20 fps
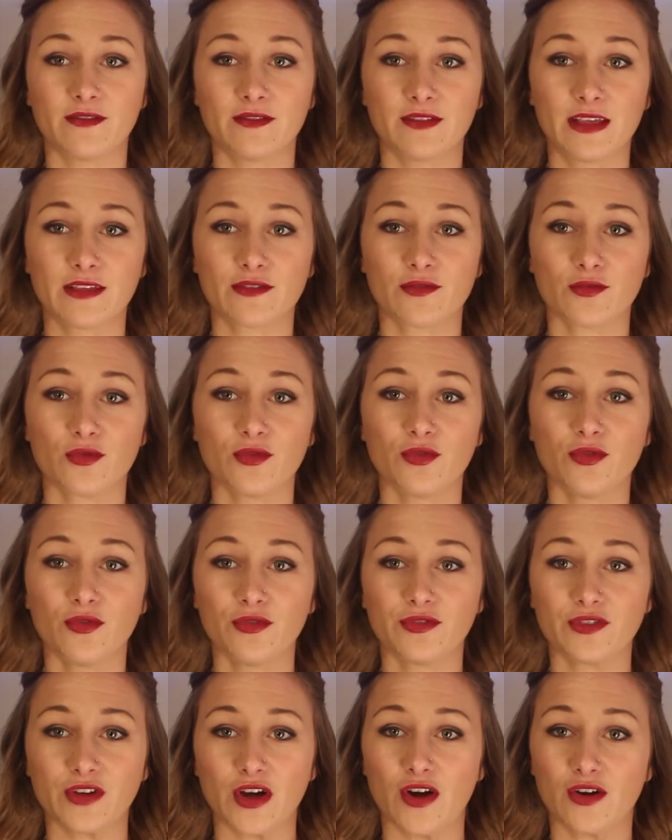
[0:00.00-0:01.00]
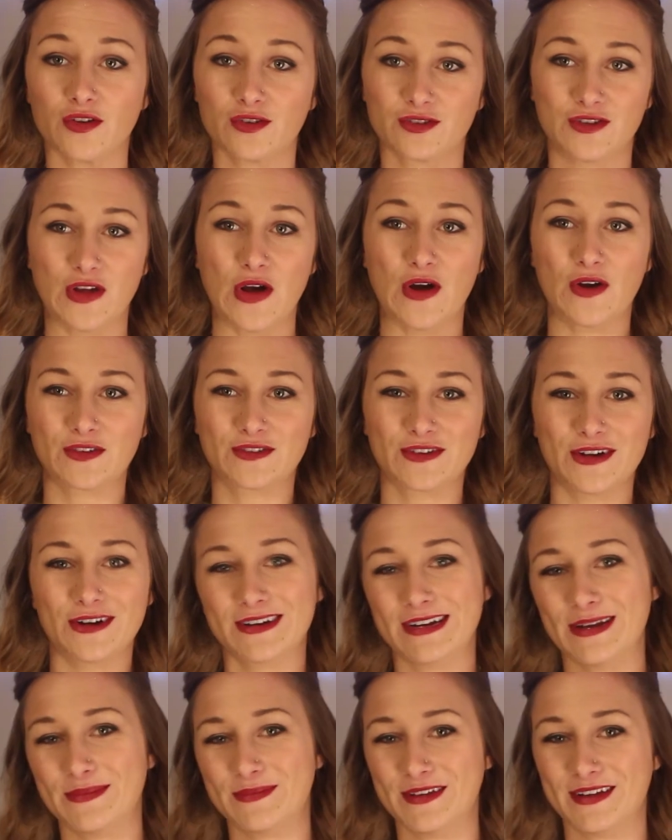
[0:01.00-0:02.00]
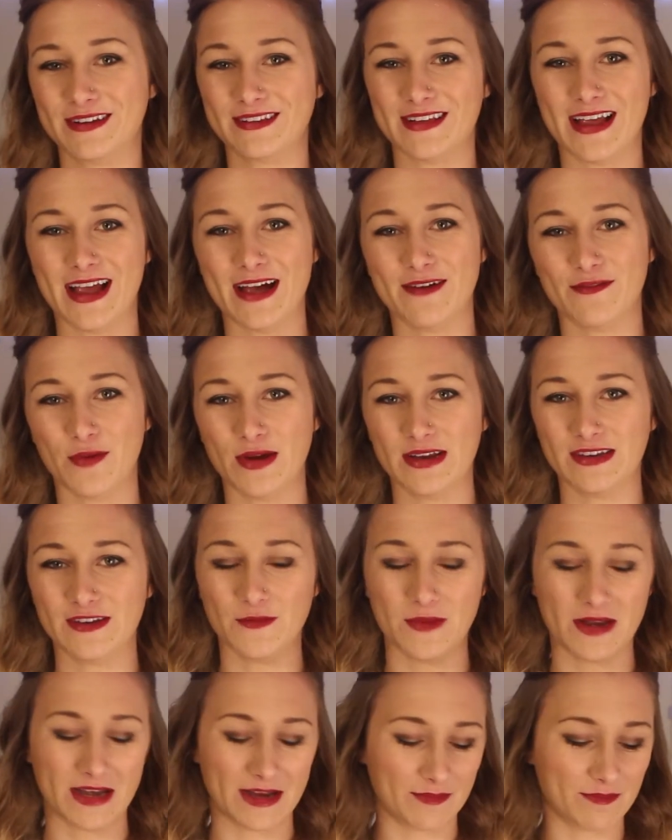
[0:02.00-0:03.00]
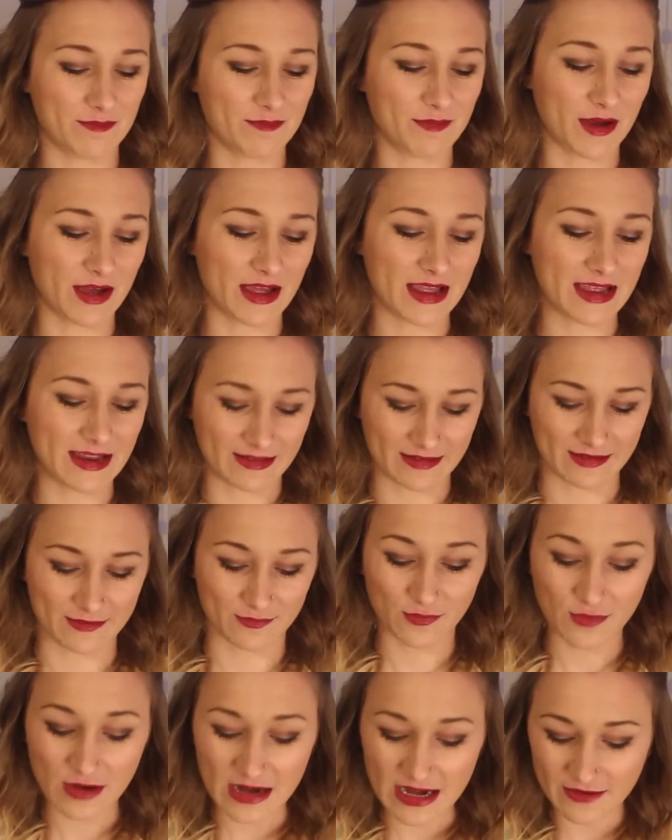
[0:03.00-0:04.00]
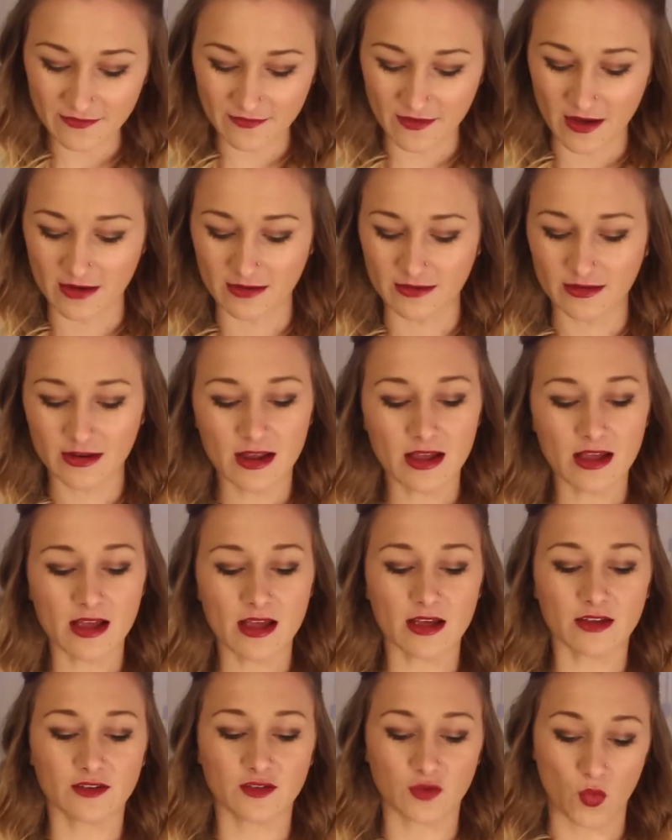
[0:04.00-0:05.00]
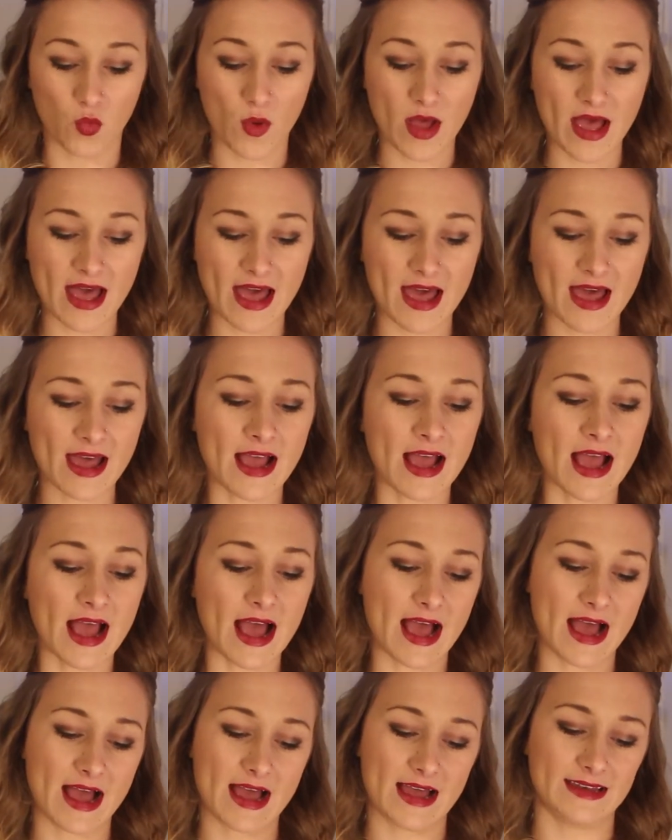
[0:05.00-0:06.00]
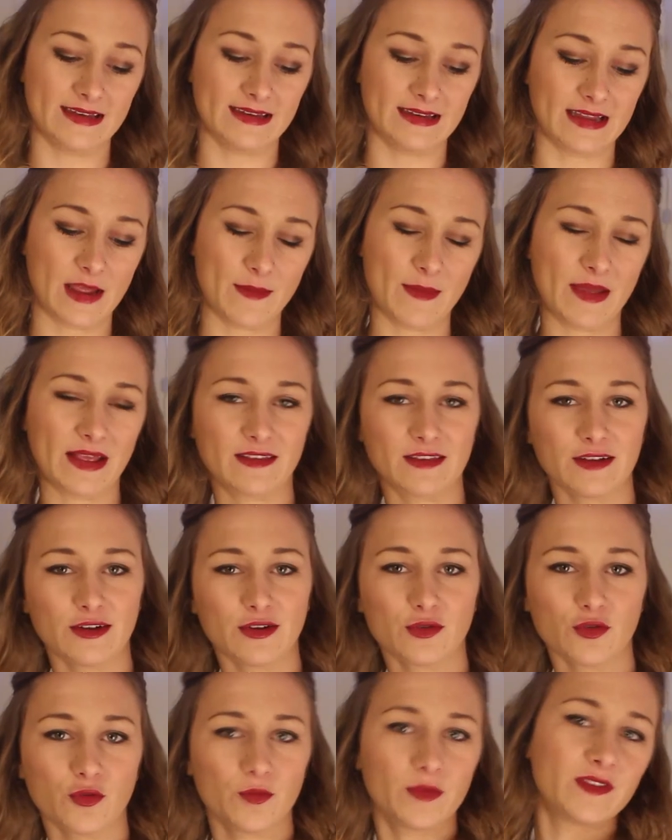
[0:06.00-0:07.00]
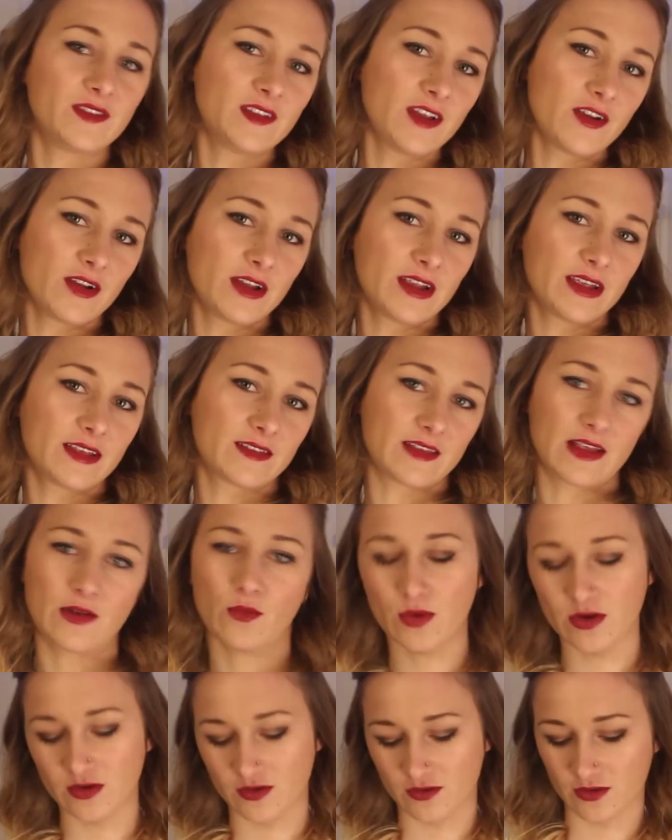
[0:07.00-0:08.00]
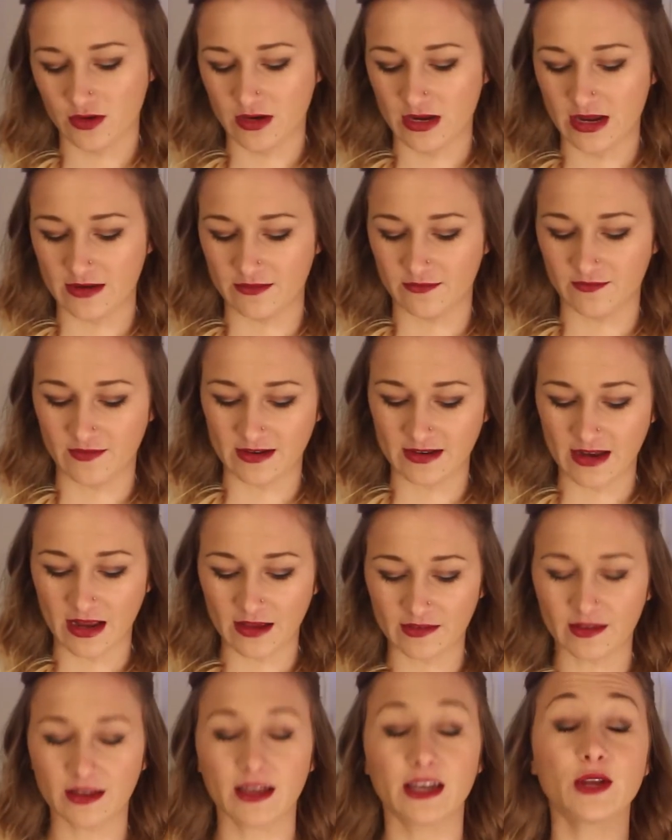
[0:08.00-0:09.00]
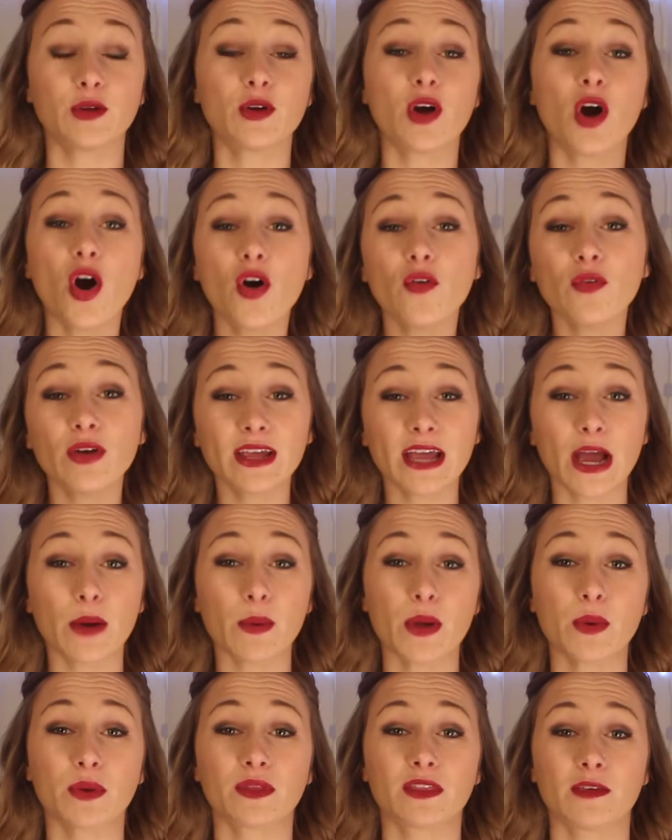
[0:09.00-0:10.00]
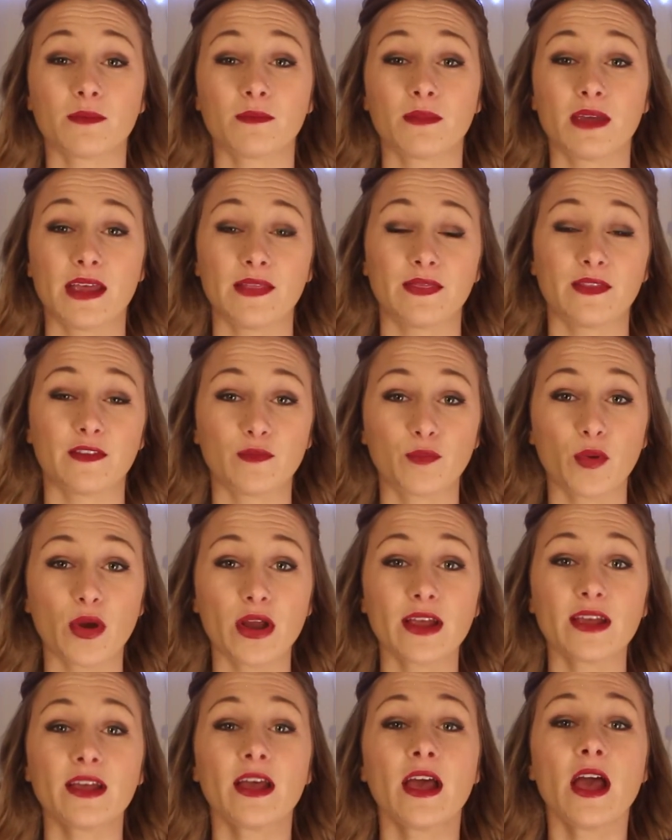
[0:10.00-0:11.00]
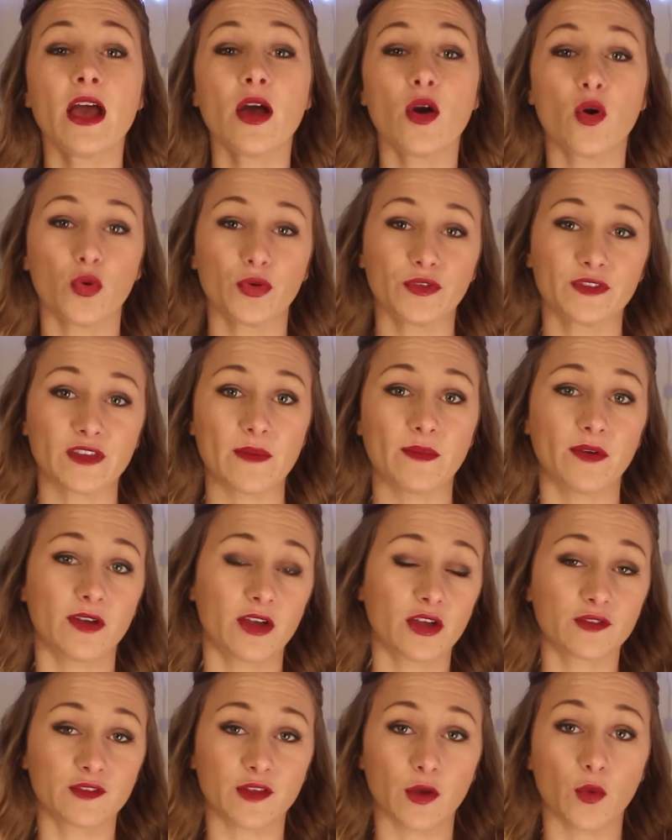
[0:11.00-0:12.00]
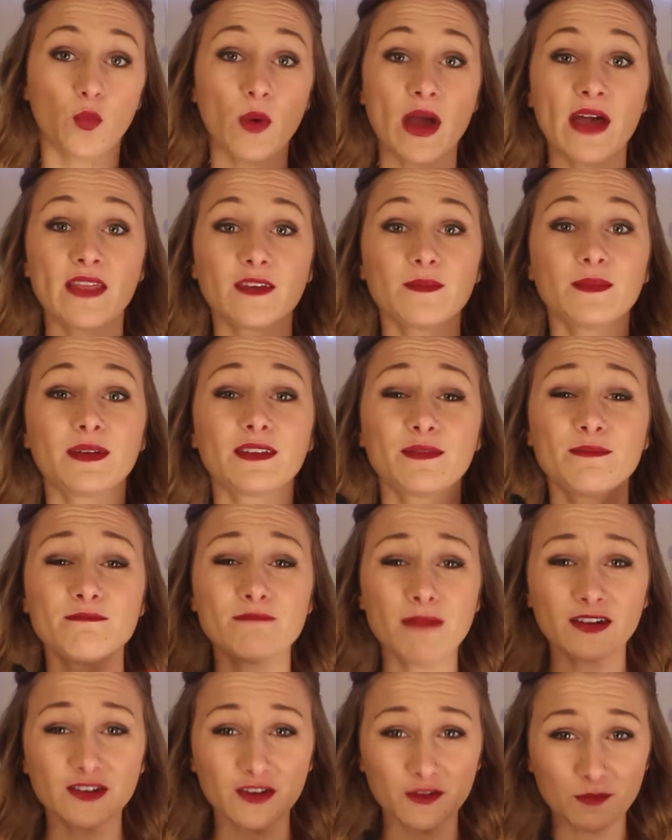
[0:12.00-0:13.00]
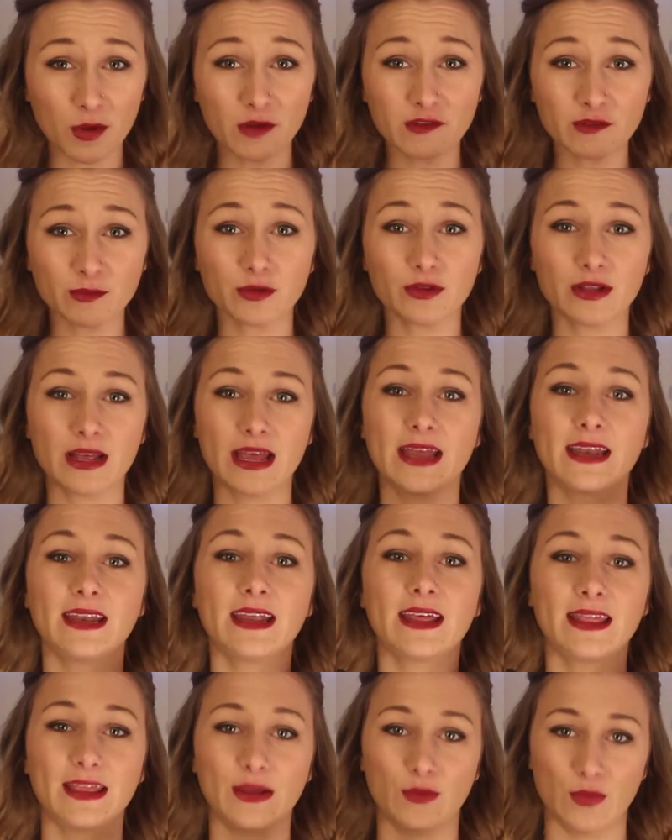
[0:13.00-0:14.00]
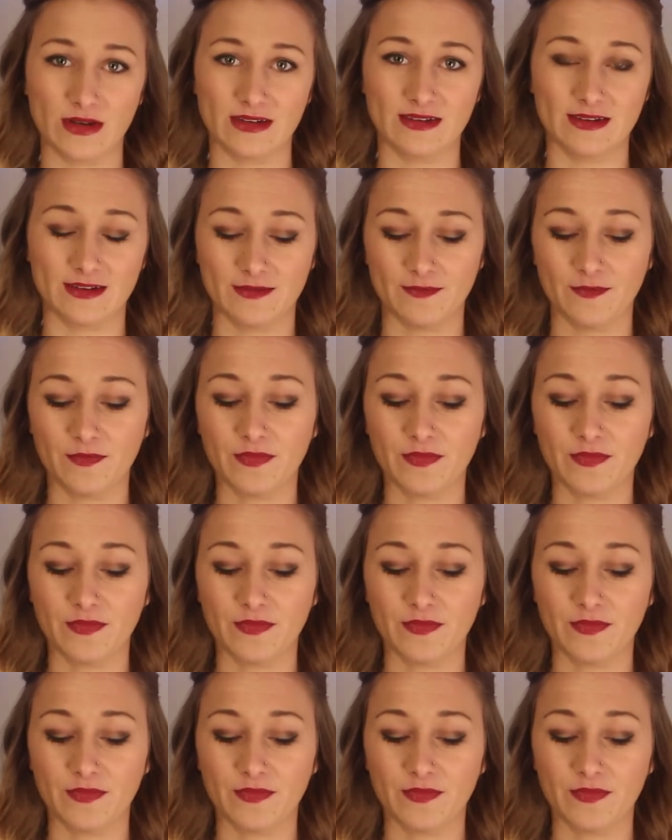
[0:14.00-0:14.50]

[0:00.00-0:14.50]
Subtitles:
These are all dark lipsticks. I have way too many, but it's really fun to wear and it makes you look all mysterious and wintry and fantastic, and you can't really get away with them in the spring or summer, so wear them as much as possible in the winter.